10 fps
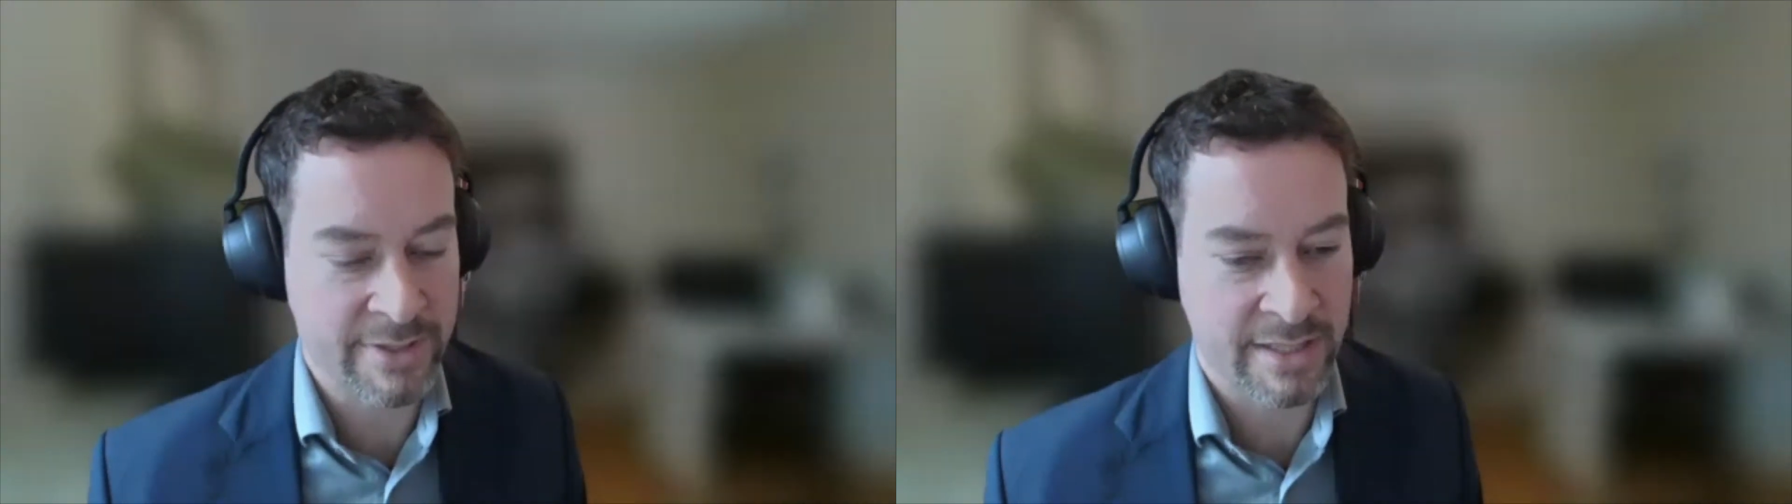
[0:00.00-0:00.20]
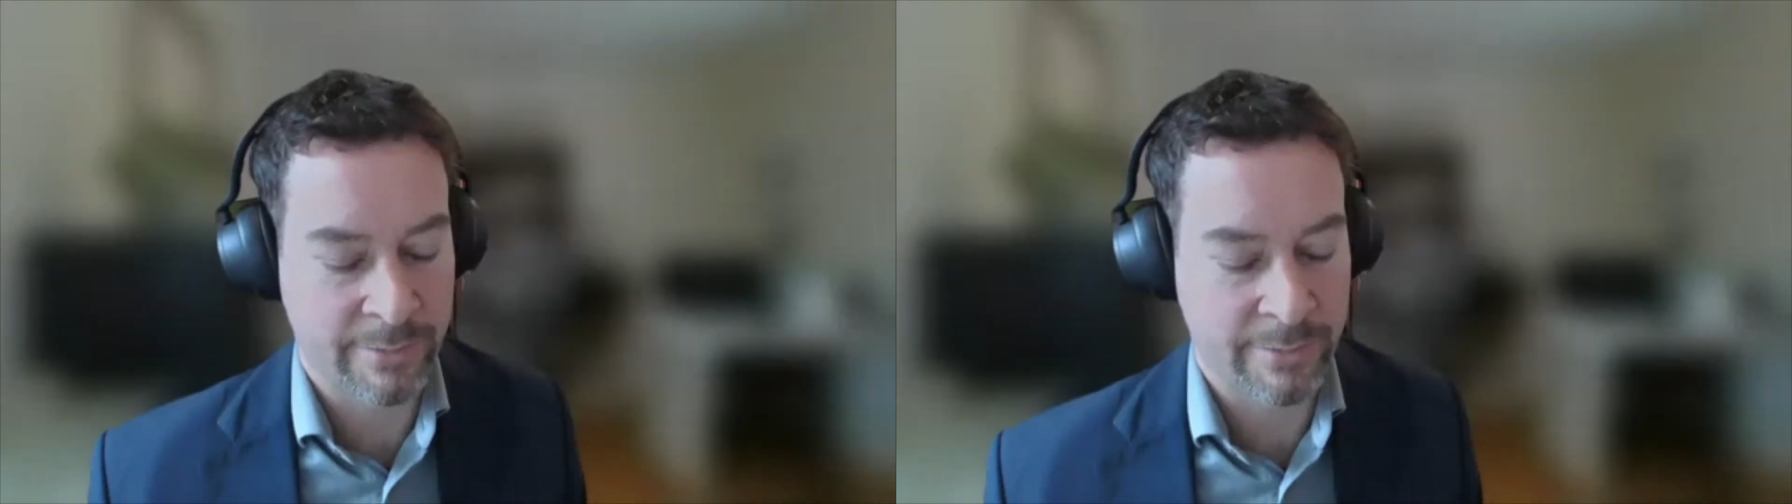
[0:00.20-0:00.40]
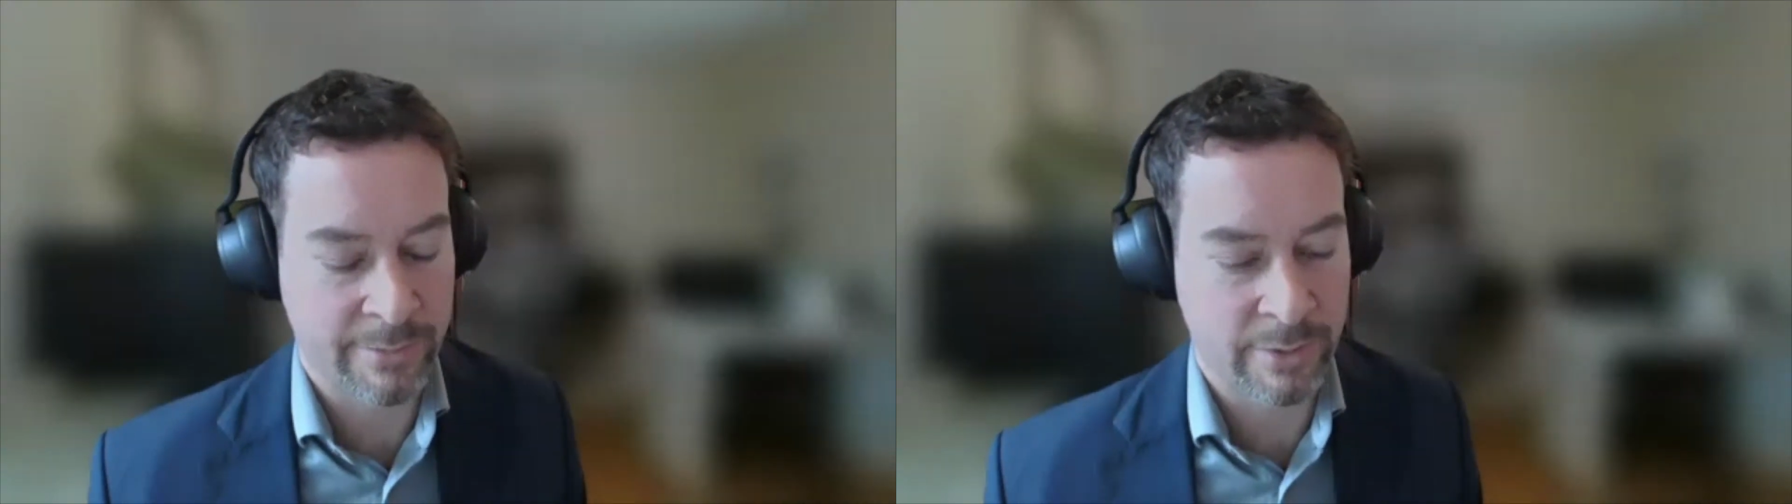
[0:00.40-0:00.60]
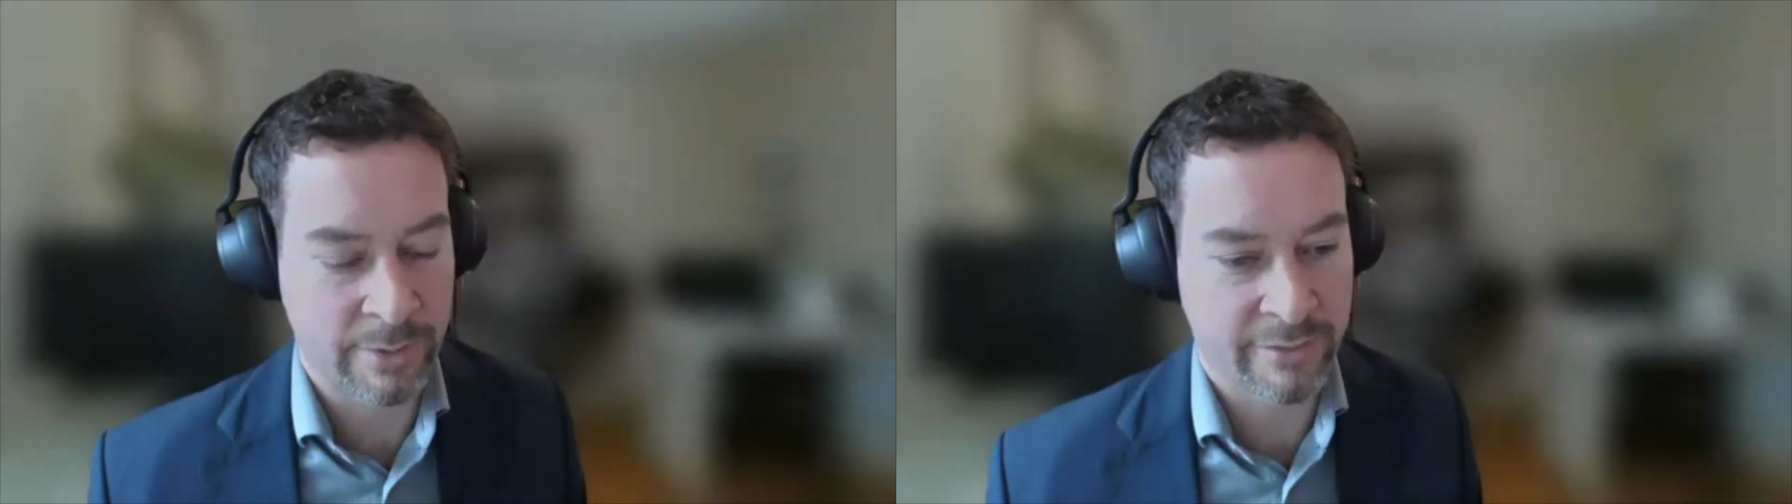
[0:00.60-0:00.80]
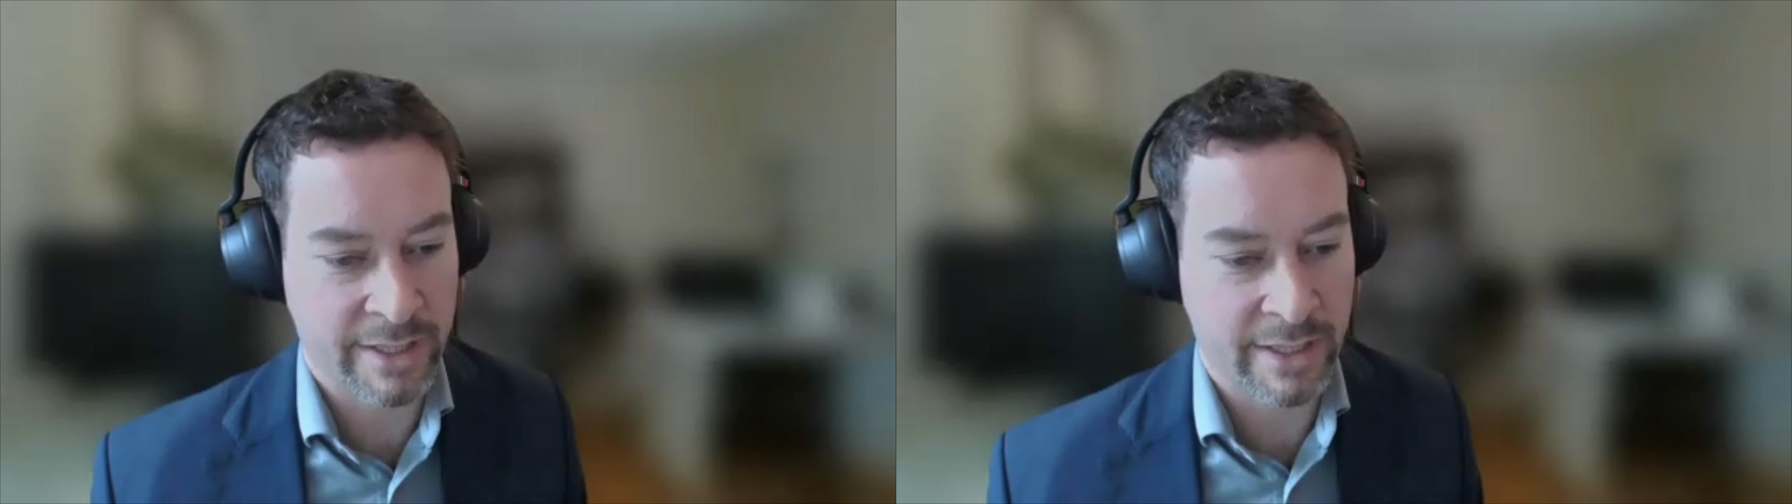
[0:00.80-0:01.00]
carpet once
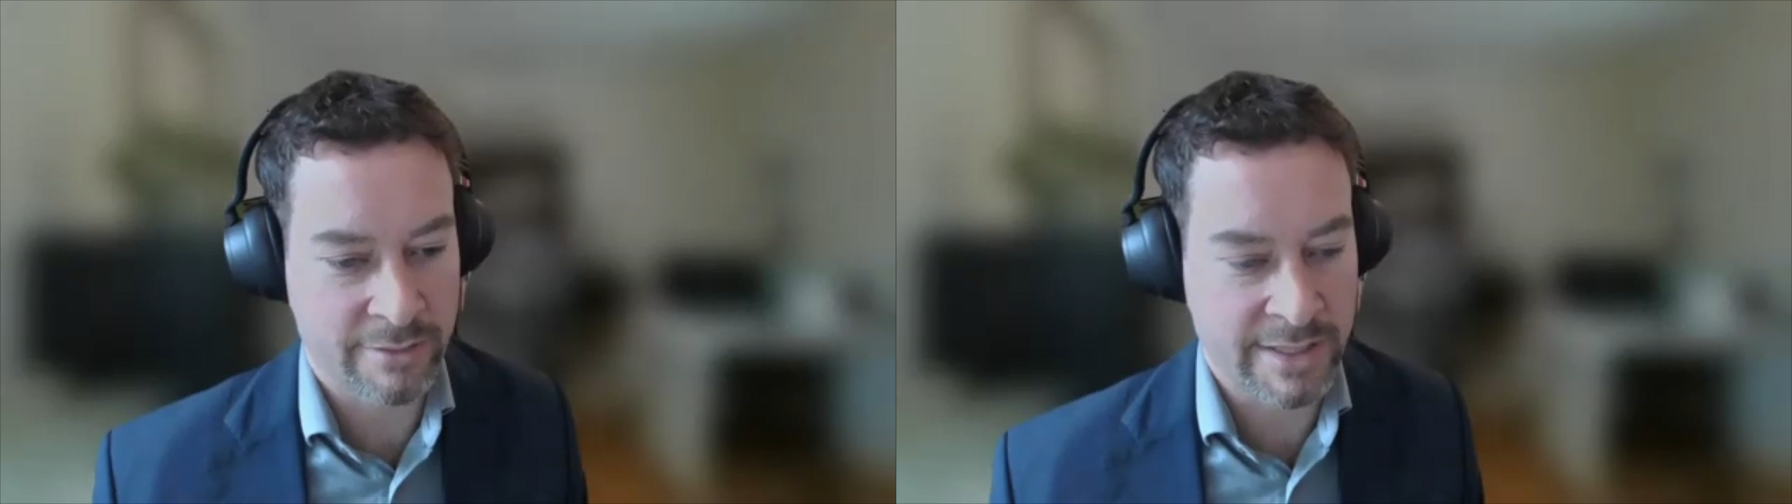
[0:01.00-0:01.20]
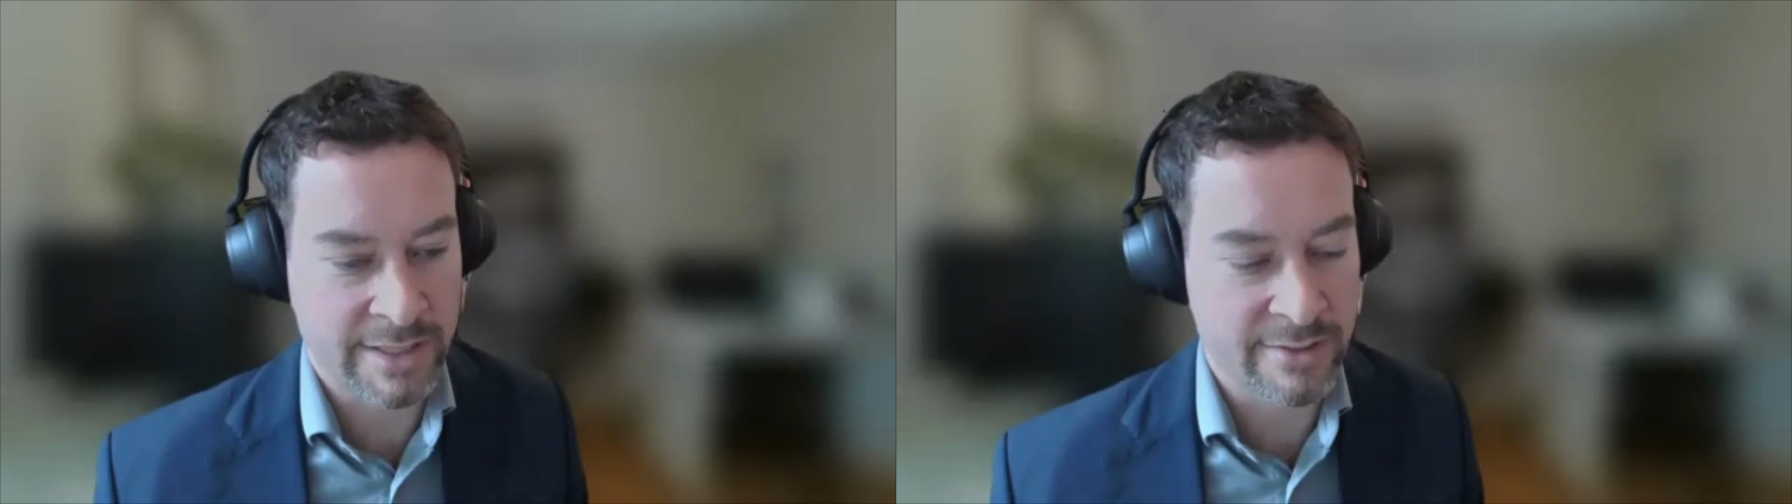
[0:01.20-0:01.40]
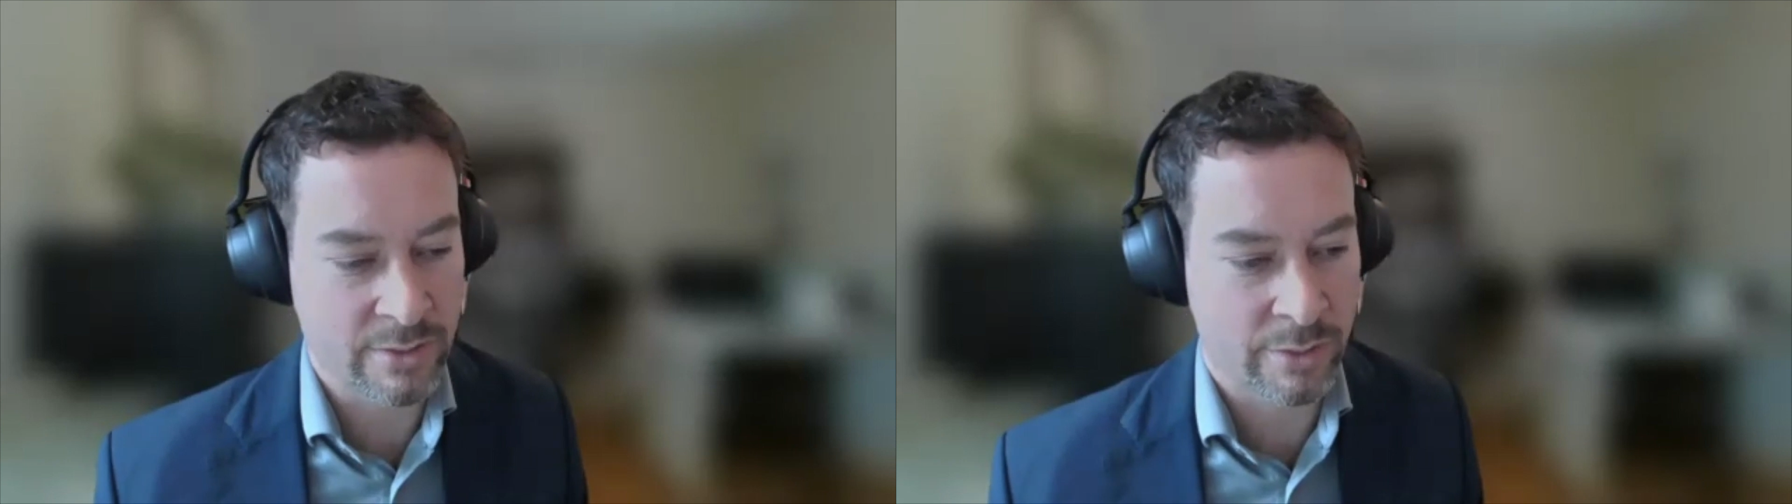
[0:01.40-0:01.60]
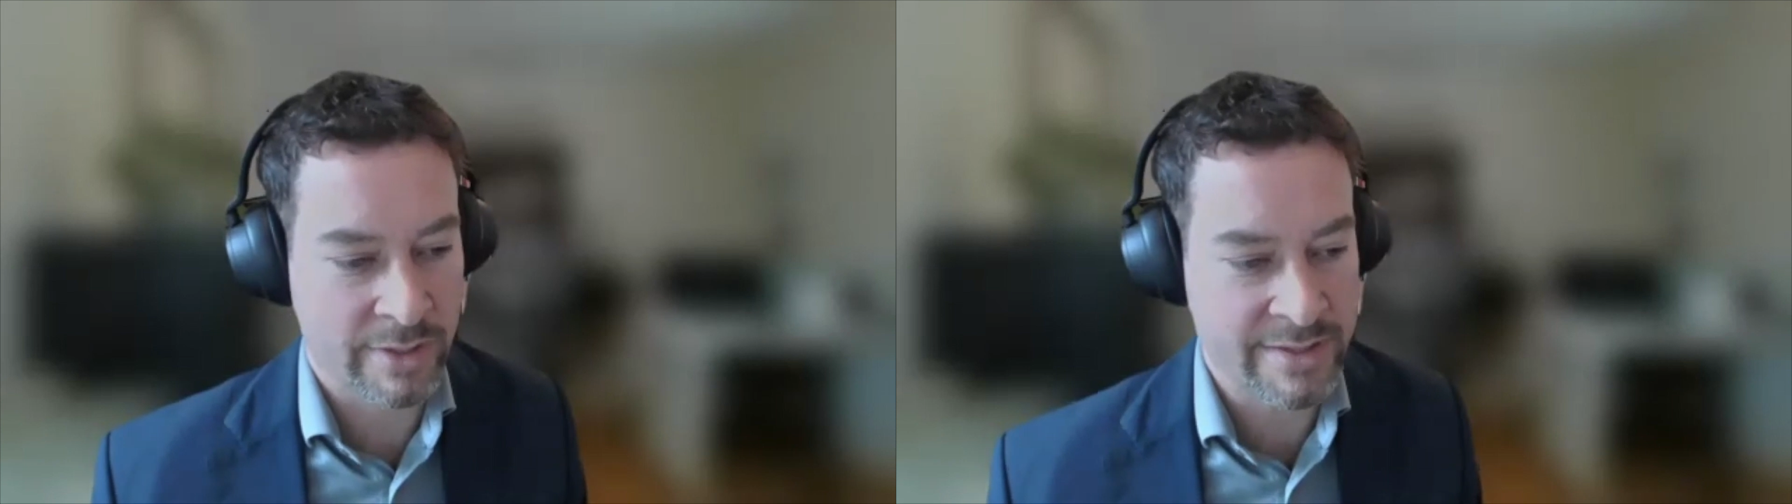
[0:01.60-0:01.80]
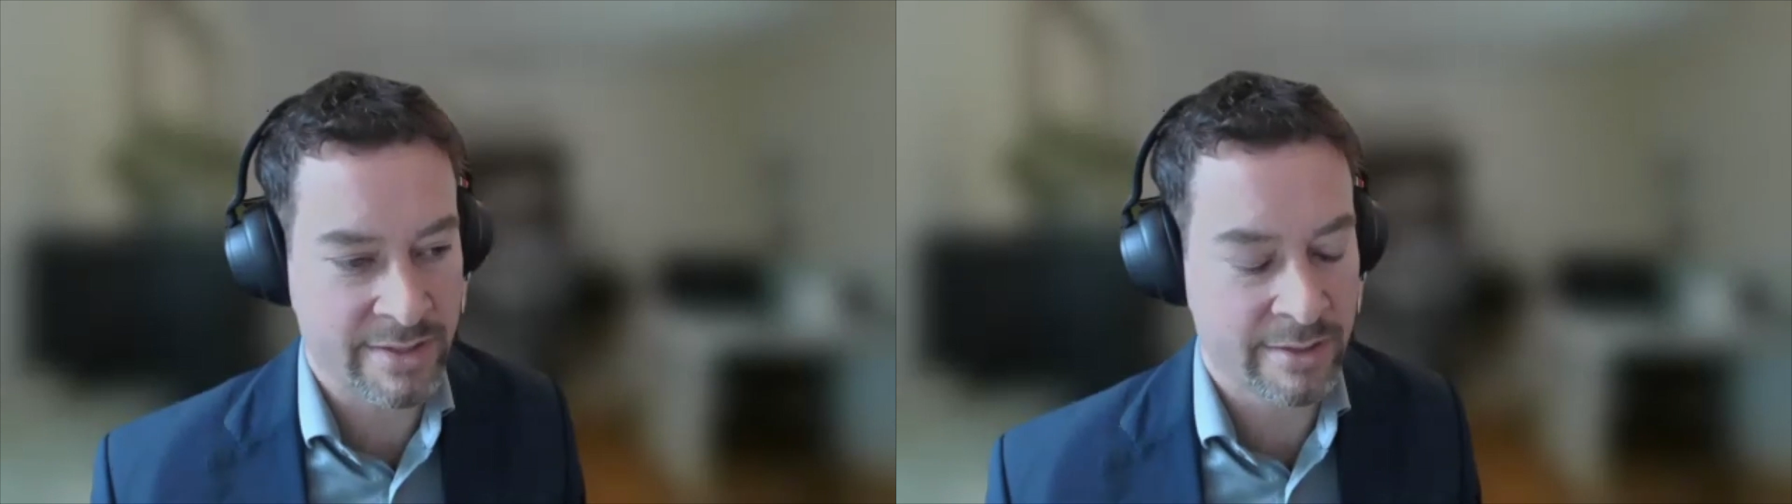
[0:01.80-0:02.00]
every 100 years, or
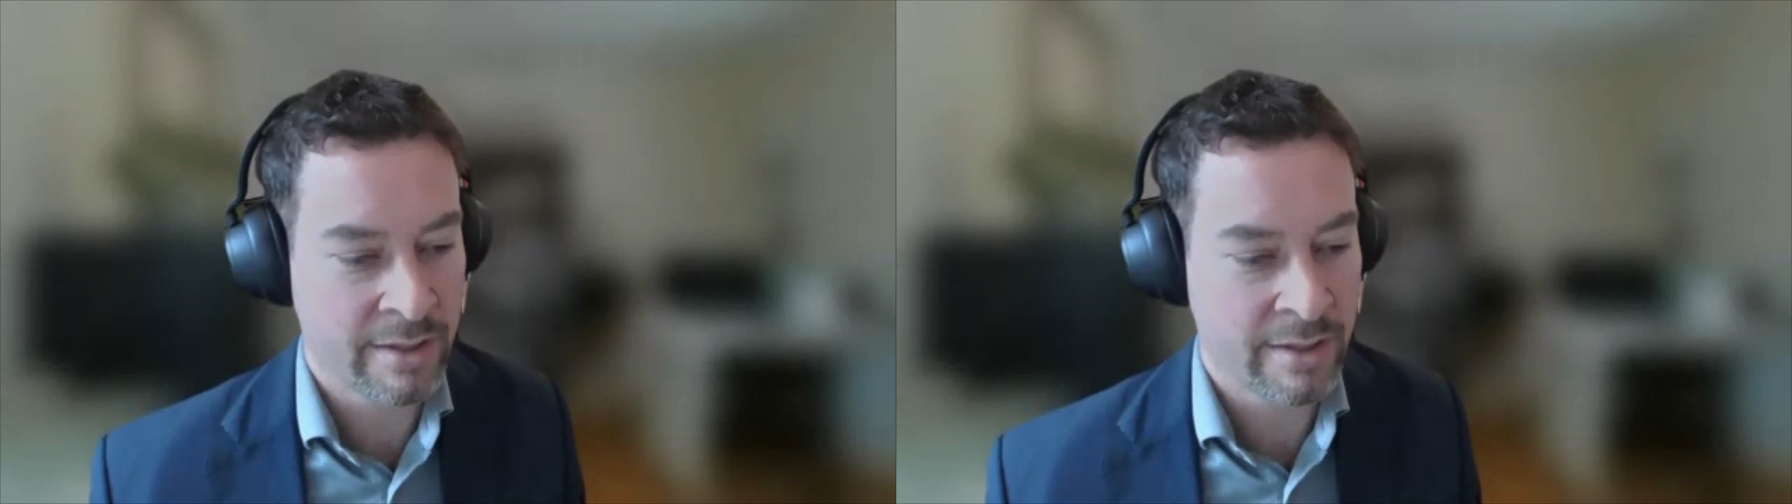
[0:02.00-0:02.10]
is it,